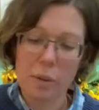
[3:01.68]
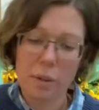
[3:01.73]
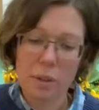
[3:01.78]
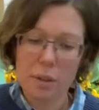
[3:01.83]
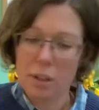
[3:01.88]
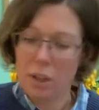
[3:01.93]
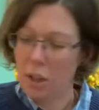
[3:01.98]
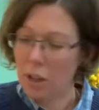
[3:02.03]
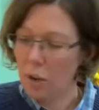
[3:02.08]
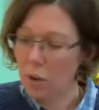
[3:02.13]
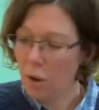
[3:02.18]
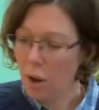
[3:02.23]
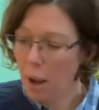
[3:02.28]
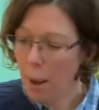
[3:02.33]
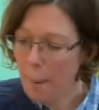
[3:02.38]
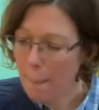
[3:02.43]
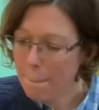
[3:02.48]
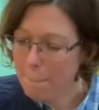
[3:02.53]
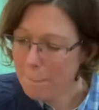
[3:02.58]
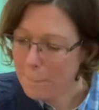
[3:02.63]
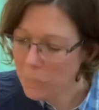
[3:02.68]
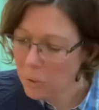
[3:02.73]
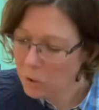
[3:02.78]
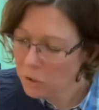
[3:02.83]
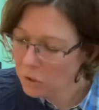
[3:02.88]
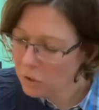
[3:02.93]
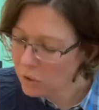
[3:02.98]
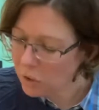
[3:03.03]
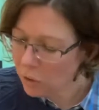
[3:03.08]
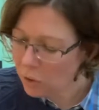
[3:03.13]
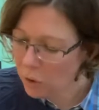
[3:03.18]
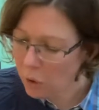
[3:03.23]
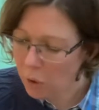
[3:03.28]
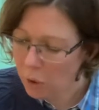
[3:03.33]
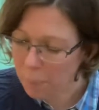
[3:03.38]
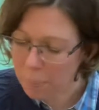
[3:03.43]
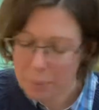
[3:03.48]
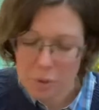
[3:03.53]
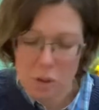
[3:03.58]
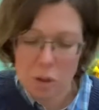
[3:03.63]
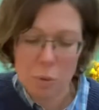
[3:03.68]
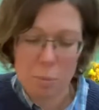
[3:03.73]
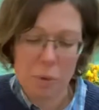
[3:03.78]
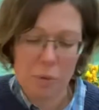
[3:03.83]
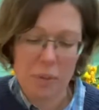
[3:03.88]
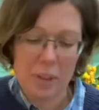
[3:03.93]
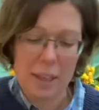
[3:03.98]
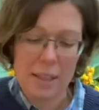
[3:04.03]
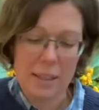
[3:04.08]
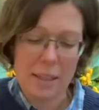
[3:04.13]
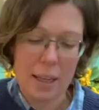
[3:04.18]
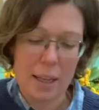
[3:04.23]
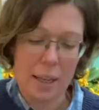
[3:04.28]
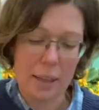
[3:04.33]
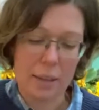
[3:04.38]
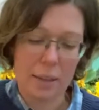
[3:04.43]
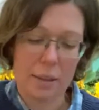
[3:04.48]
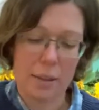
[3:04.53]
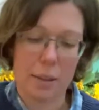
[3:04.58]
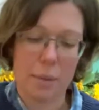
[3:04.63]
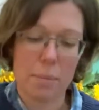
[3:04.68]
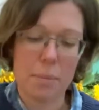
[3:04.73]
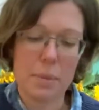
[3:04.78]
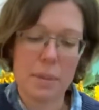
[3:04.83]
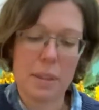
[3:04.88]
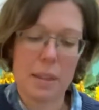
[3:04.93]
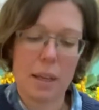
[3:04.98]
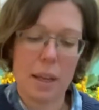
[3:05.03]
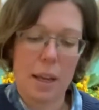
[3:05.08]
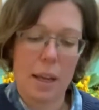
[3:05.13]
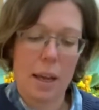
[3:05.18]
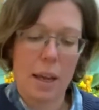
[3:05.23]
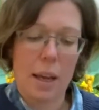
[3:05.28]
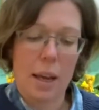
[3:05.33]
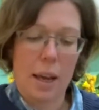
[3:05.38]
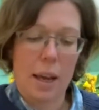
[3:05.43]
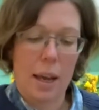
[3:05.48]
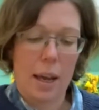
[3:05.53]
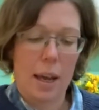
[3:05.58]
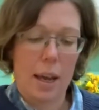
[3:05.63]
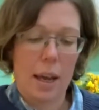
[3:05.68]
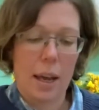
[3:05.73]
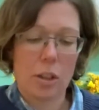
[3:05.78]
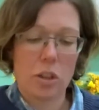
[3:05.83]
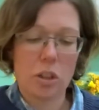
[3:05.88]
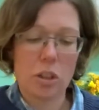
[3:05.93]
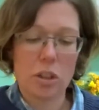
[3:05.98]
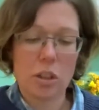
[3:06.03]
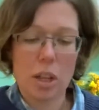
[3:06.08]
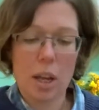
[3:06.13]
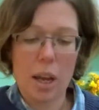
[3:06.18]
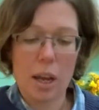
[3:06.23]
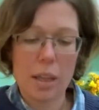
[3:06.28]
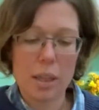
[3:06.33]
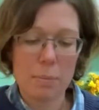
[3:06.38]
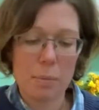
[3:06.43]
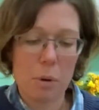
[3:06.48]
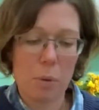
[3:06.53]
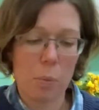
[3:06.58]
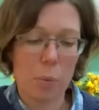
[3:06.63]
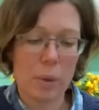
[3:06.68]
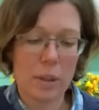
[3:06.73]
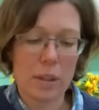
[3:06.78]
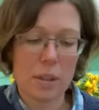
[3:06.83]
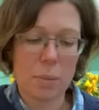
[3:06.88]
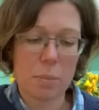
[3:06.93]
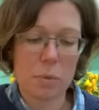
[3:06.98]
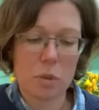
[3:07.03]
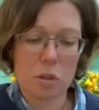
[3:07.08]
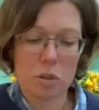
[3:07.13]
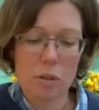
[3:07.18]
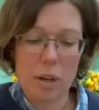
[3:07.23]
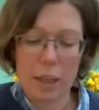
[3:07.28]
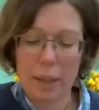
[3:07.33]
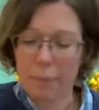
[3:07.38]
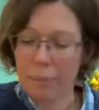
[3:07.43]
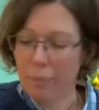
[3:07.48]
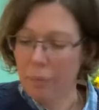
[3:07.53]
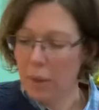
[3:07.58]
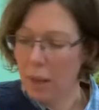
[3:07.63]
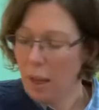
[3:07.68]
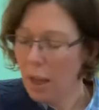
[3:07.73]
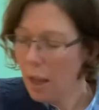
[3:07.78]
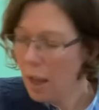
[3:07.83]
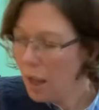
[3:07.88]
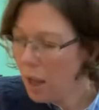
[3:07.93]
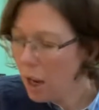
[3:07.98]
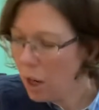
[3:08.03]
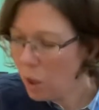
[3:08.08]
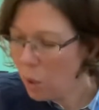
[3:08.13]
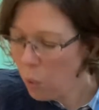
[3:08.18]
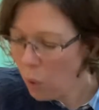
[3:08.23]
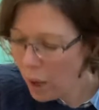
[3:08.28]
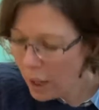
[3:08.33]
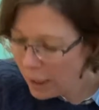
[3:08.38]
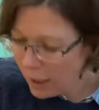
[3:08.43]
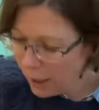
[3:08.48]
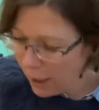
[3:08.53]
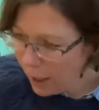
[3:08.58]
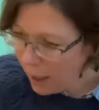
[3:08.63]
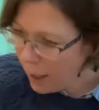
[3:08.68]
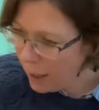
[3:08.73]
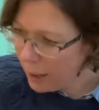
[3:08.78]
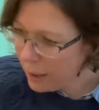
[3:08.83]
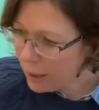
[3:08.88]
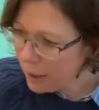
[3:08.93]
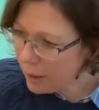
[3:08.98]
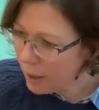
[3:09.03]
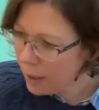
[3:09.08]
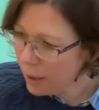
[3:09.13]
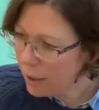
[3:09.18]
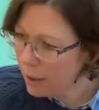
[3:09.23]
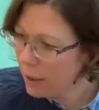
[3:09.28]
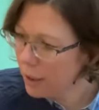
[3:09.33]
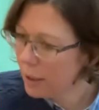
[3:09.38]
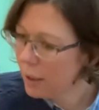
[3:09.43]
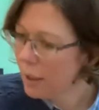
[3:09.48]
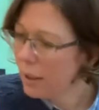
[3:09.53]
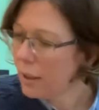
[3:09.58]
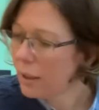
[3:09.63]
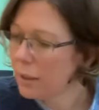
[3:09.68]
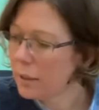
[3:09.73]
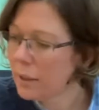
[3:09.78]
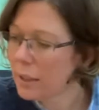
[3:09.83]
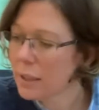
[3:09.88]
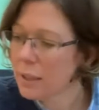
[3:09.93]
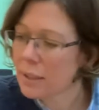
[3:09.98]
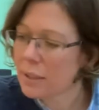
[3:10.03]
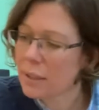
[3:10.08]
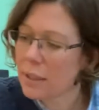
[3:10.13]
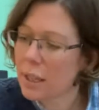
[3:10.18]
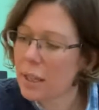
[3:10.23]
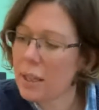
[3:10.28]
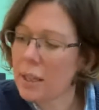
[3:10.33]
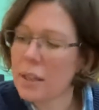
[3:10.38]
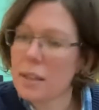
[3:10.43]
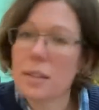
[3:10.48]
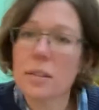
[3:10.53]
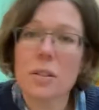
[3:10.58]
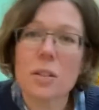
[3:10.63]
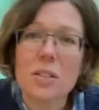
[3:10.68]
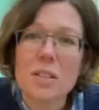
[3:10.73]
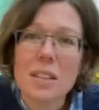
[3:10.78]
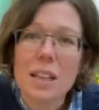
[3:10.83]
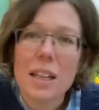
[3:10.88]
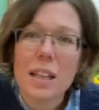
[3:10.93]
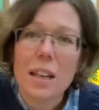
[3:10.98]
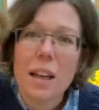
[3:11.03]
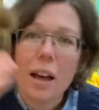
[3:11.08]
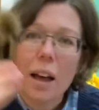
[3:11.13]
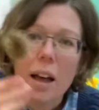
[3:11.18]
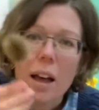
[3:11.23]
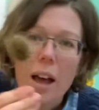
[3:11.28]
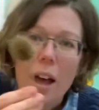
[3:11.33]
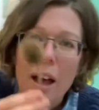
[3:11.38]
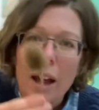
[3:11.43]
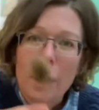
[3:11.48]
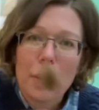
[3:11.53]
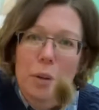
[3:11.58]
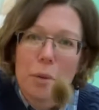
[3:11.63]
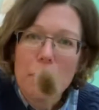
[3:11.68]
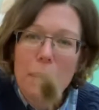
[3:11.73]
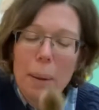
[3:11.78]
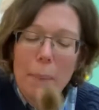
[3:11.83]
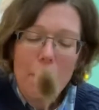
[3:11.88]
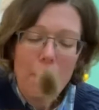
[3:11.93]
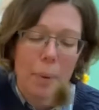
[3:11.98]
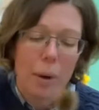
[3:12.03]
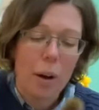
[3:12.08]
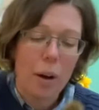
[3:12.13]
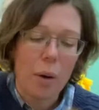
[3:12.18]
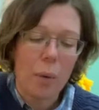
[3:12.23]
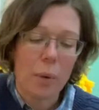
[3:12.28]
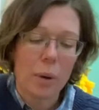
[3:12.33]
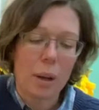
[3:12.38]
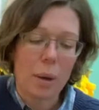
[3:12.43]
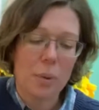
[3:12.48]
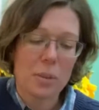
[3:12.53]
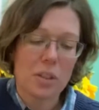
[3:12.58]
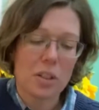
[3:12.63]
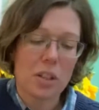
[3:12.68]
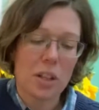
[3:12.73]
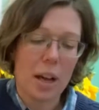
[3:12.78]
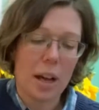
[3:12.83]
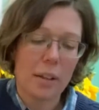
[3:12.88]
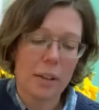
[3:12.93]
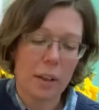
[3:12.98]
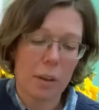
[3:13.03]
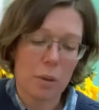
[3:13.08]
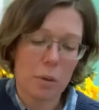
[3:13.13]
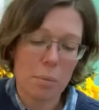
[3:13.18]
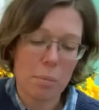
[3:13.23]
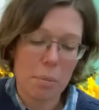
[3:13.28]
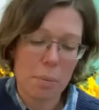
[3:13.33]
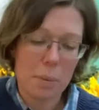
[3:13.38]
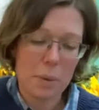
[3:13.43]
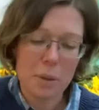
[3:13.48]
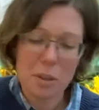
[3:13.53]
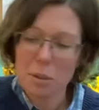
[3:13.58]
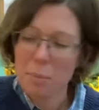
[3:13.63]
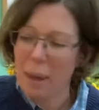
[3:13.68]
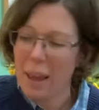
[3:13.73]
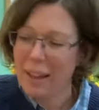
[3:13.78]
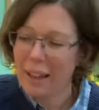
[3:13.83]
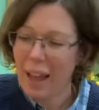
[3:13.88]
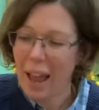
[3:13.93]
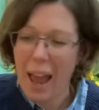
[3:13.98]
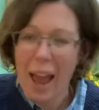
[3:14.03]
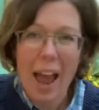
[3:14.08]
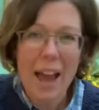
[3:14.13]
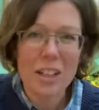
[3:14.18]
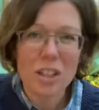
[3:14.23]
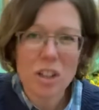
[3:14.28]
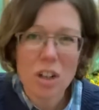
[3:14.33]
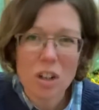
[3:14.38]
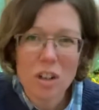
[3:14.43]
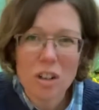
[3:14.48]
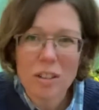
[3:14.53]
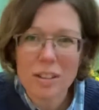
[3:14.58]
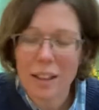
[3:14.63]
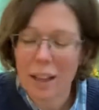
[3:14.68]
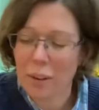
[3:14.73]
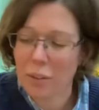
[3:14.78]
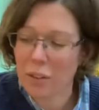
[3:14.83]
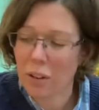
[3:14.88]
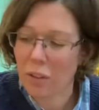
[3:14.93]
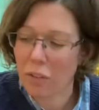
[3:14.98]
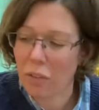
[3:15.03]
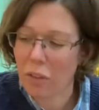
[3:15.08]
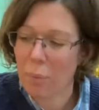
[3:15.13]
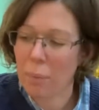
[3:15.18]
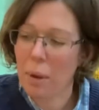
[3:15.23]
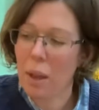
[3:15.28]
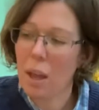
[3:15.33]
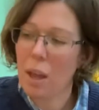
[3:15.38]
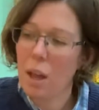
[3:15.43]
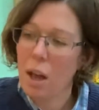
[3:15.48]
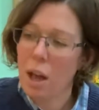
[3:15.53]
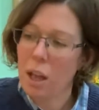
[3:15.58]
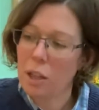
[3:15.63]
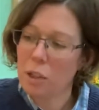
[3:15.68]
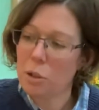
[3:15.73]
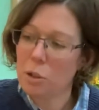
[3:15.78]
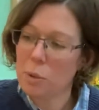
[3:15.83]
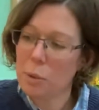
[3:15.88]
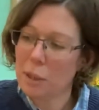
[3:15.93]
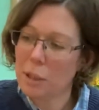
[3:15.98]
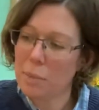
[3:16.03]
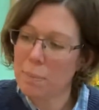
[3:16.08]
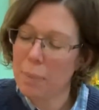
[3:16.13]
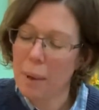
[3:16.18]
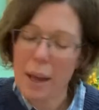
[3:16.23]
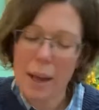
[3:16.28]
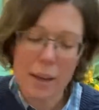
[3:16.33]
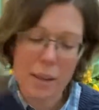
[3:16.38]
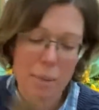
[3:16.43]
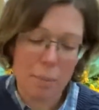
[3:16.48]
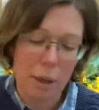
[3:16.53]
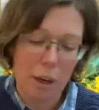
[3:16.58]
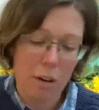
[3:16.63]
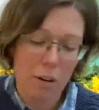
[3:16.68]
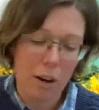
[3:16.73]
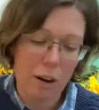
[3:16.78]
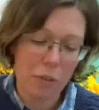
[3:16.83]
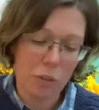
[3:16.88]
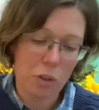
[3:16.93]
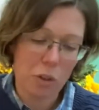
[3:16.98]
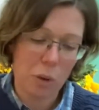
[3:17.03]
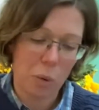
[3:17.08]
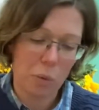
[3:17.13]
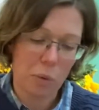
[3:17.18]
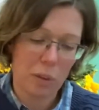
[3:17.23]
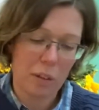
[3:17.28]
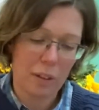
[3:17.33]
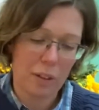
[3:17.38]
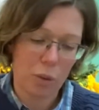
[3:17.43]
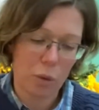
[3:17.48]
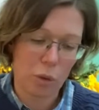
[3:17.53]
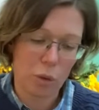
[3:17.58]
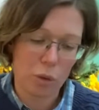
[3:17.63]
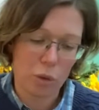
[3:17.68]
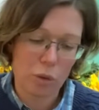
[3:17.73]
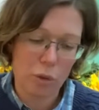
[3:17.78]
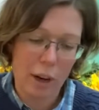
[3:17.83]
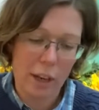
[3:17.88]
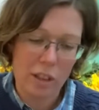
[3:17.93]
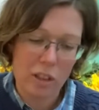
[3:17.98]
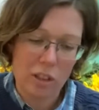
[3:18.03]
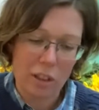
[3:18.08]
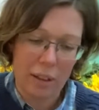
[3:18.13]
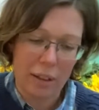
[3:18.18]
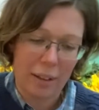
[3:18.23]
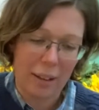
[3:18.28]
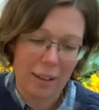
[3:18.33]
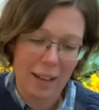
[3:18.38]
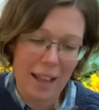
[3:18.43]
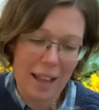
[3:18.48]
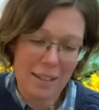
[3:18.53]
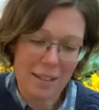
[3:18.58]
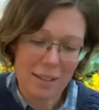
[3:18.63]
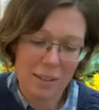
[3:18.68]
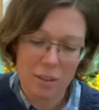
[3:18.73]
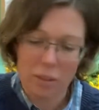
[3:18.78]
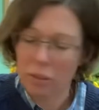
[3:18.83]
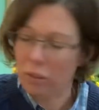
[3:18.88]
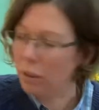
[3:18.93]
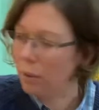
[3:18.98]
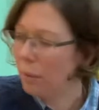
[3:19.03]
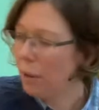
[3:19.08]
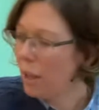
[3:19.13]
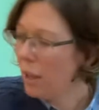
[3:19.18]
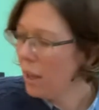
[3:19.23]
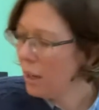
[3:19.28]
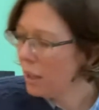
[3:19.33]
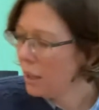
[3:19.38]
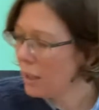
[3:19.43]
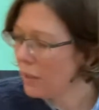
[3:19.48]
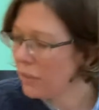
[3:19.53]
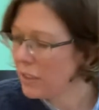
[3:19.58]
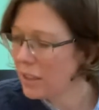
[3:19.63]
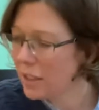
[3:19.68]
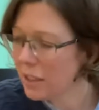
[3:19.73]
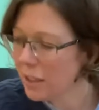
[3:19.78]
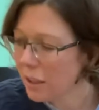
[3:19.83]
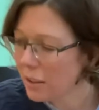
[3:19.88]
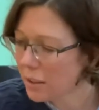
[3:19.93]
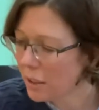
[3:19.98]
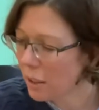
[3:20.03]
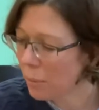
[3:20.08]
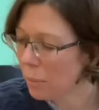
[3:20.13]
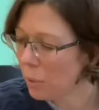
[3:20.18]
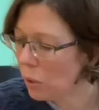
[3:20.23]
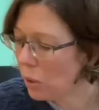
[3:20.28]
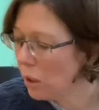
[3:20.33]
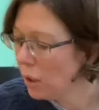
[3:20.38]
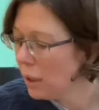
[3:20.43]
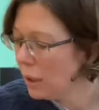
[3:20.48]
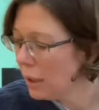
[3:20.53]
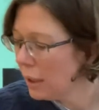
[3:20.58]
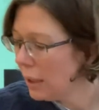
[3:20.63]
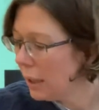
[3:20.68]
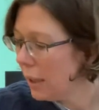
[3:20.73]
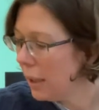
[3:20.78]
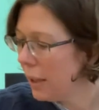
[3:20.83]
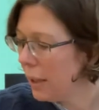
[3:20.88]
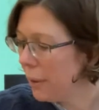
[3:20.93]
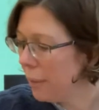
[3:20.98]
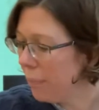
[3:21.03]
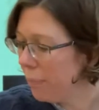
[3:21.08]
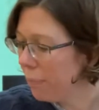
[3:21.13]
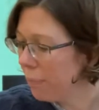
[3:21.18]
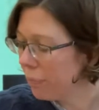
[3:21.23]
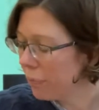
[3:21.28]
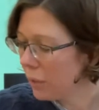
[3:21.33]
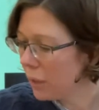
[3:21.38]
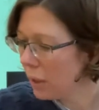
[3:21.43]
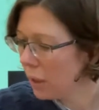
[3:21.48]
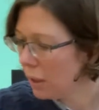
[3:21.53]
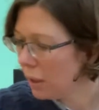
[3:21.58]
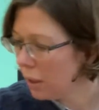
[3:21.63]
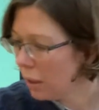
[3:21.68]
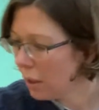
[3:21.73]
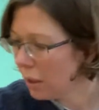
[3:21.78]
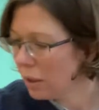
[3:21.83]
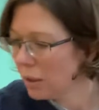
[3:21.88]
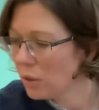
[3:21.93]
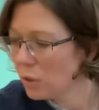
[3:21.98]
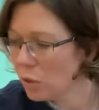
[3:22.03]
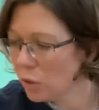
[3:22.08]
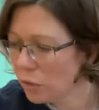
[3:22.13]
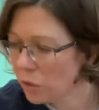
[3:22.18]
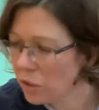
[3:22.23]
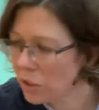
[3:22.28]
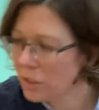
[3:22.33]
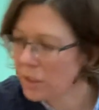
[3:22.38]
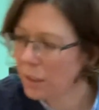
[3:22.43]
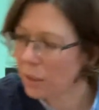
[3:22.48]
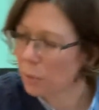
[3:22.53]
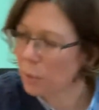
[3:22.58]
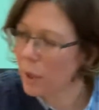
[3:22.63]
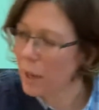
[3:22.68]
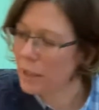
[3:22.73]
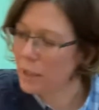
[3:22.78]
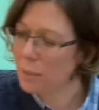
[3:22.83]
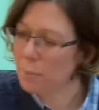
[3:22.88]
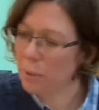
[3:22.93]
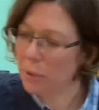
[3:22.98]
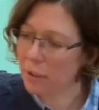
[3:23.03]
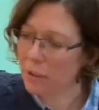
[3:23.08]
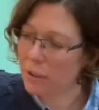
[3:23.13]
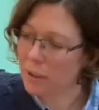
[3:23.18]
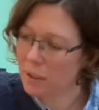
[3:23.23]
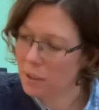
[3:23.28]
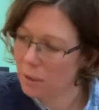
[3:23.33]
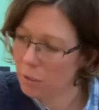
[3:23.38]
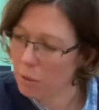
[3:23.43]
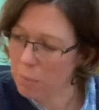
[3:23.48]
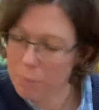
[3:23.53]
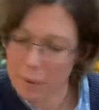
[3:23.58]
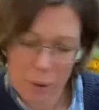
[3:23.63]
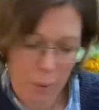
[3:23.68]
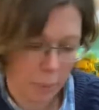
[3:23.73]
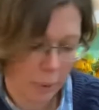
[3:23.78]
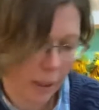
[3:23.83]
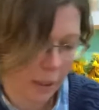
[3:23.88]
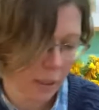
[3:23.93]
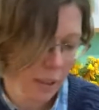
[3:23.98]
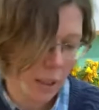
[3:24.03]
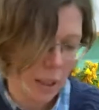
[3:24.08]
to bundle up some of these items and just tie them up with some string. I quite like these teasels here. I can remember when I was a child, I can remember we used to make hedgehogs out of them, and you used to be able to buy them in craft shops with these strange little glasses on them. You never see those anymore. I can sort of understand why, to be honest, because they were a bit weird.